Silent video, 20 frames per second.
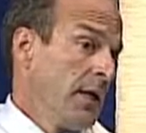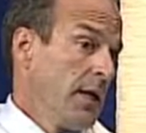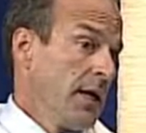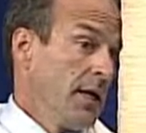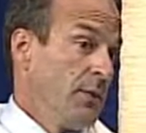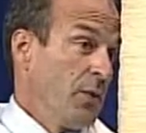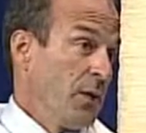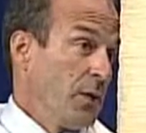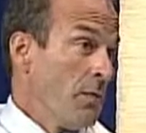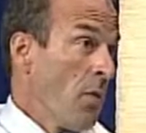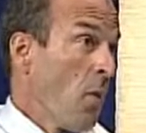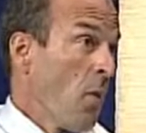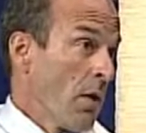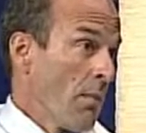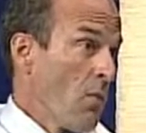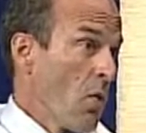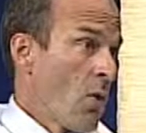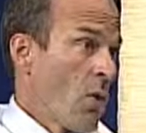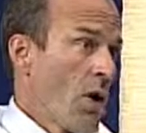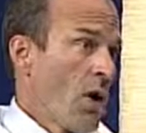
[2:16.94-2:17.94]
I'm doing more and
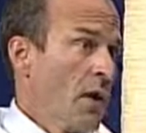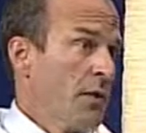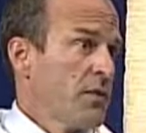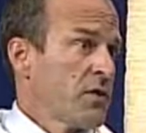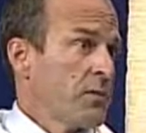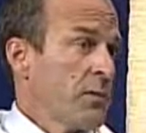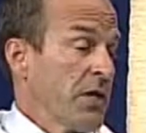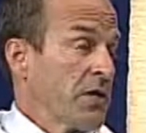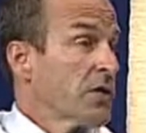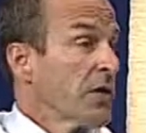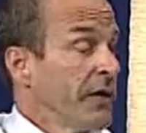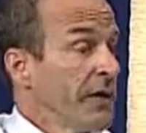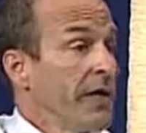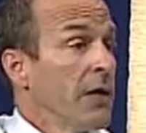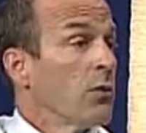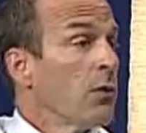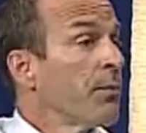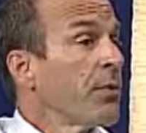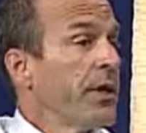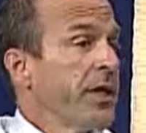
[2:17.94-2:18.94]
more of, especially knee
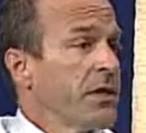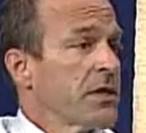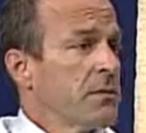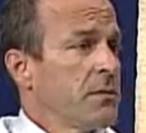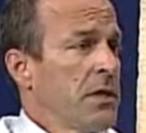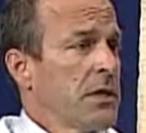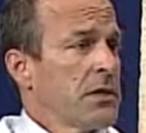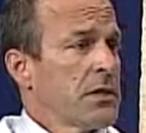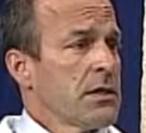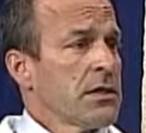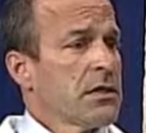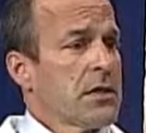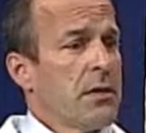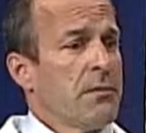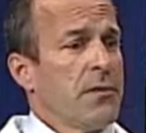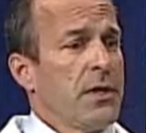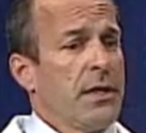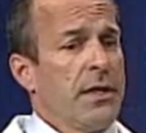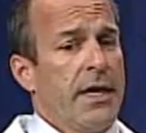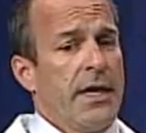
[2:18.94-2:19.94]
replacements, is
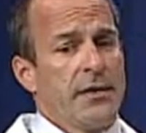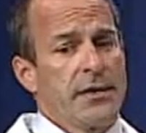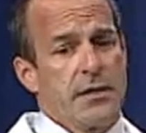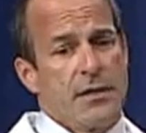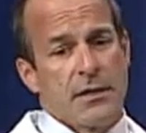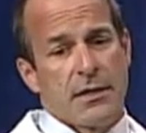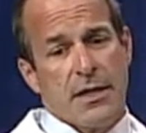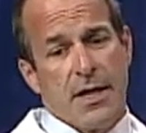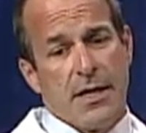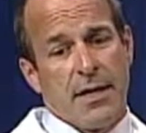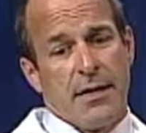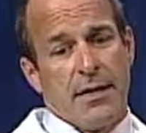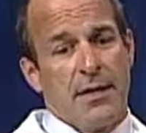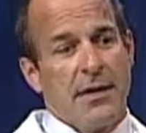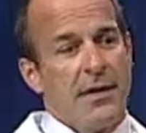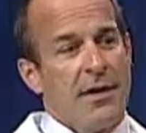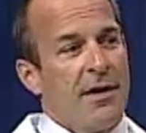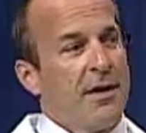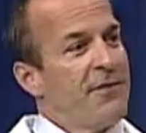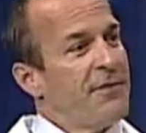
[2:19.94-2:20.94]
something that's just kind of
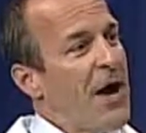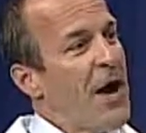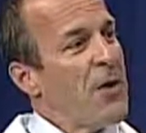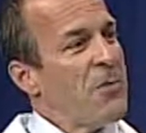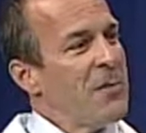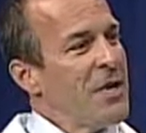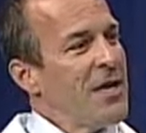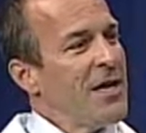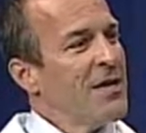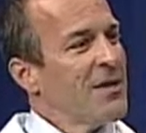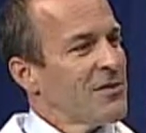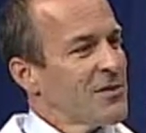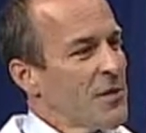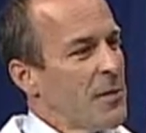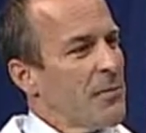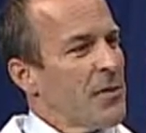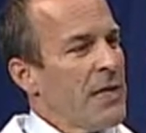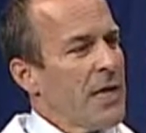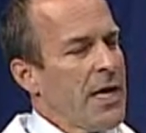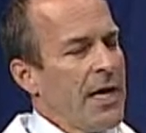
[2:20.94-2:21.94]
found me and it's
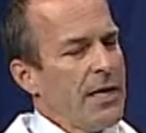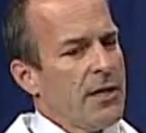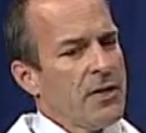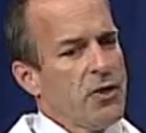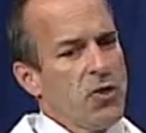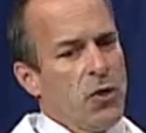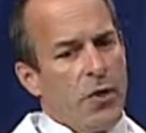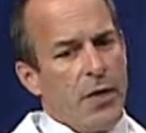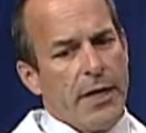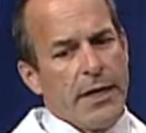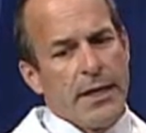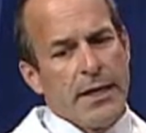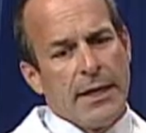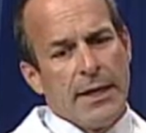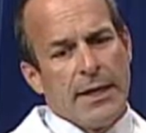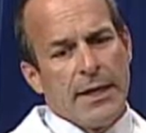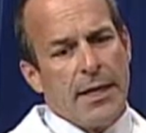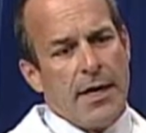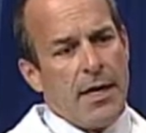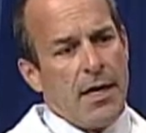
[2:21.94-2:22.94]
something I enjoy.
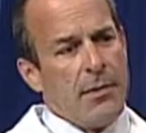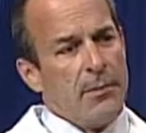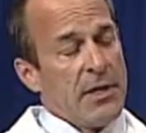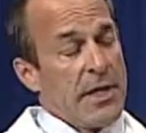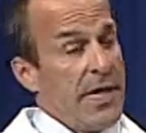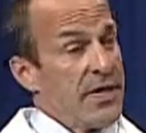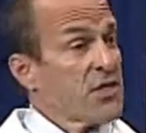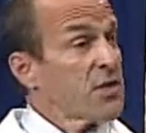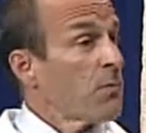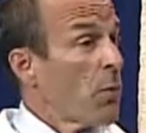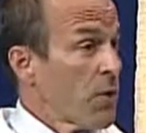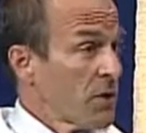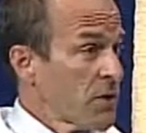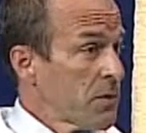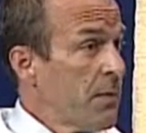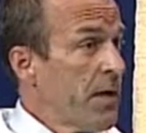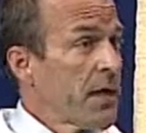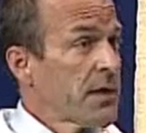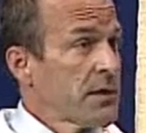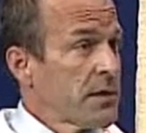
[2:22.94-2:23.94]
Um, a lot of sports
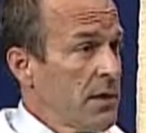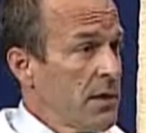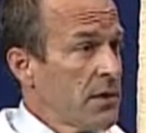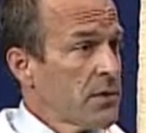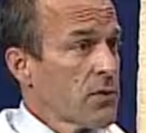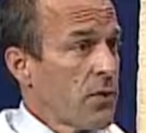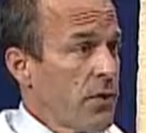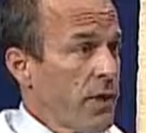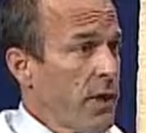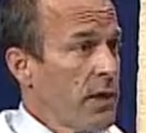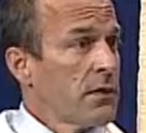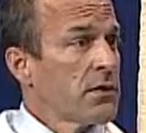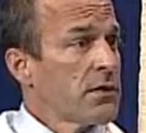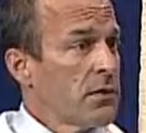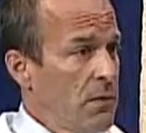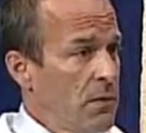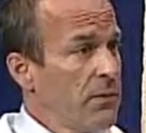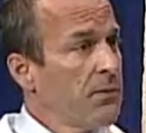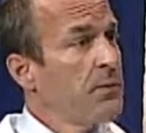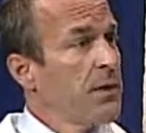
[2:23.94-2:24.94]
medicine is oriented
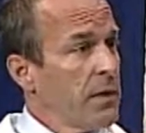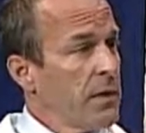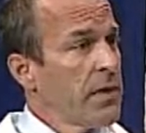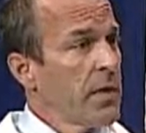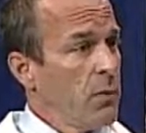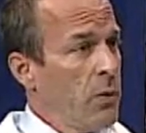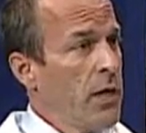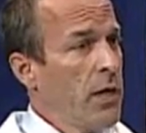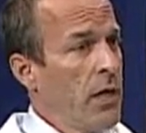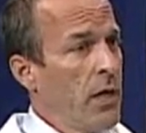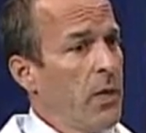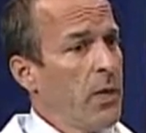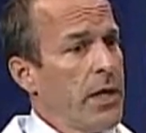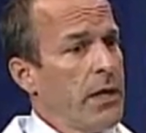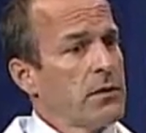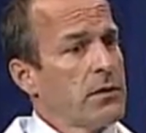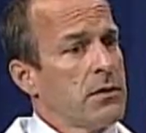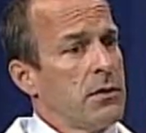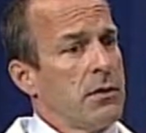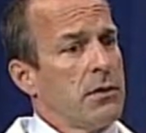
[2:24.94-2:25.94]
to the field that we go
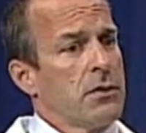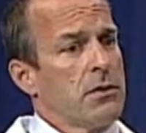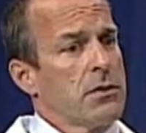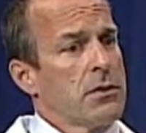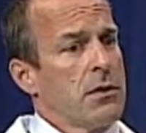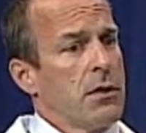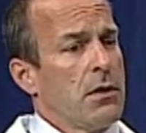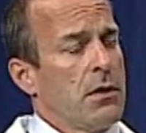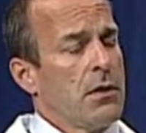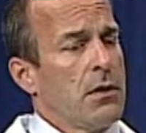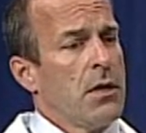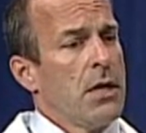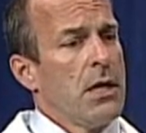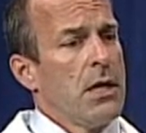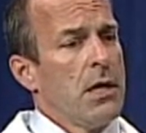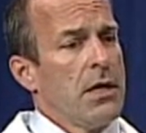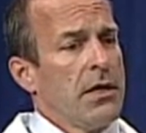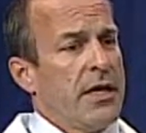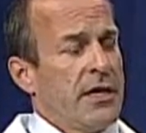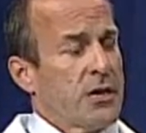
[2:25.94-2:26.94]
into, so
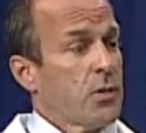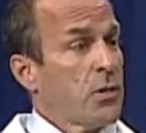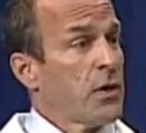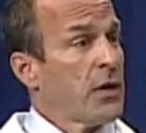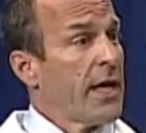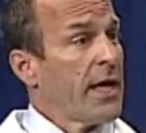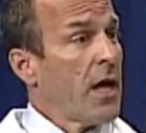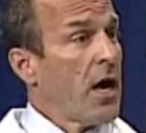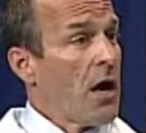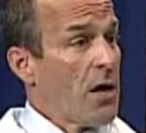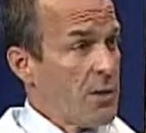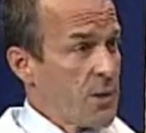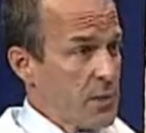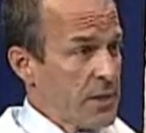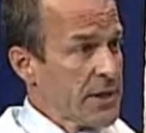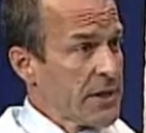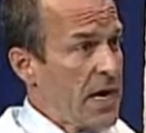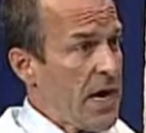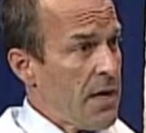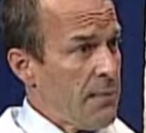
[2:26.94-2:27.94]
that's where a lot of
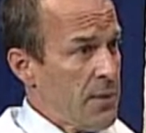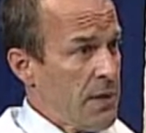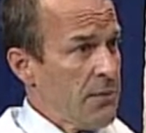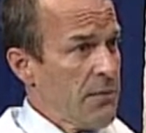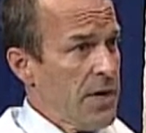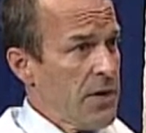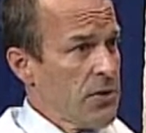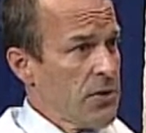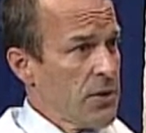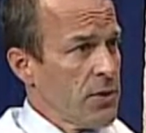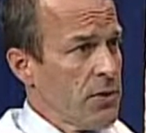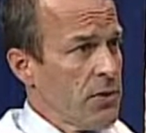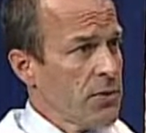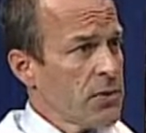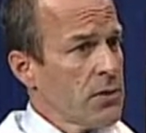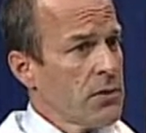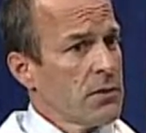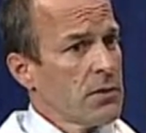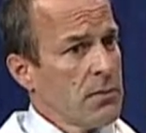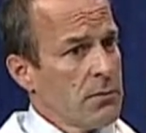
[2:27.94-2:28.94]
arthroscopic
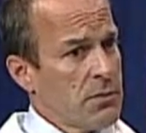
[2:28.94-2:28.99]
measures,